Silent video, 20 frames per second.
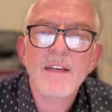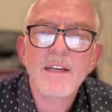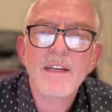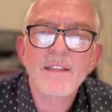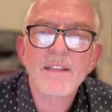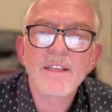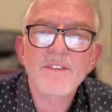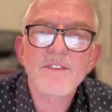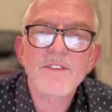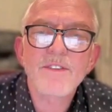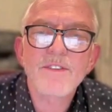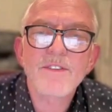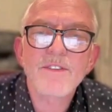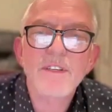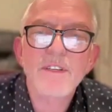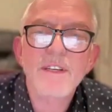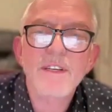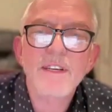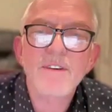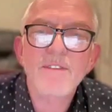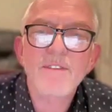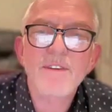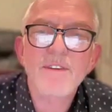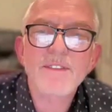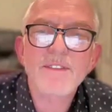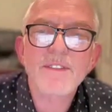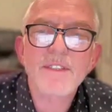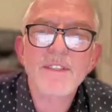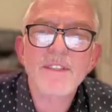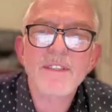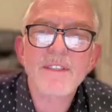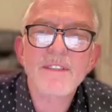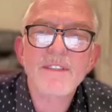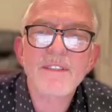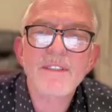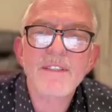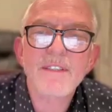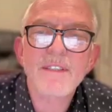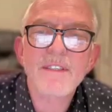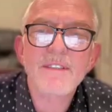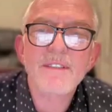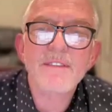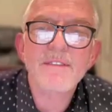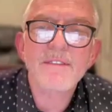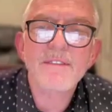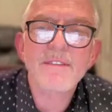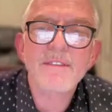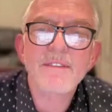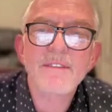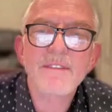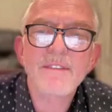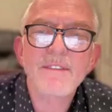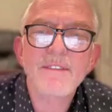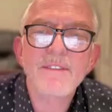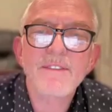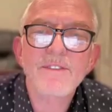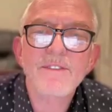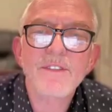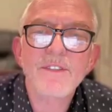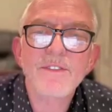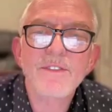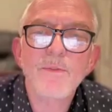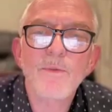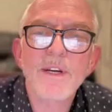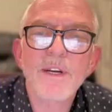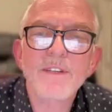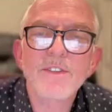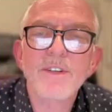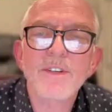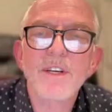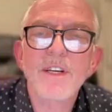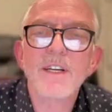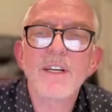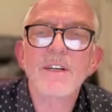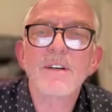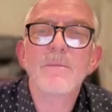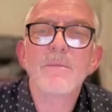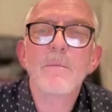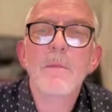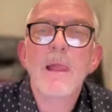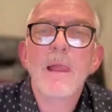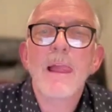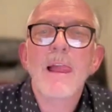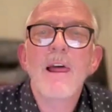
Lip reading: And this is an interesting situation here.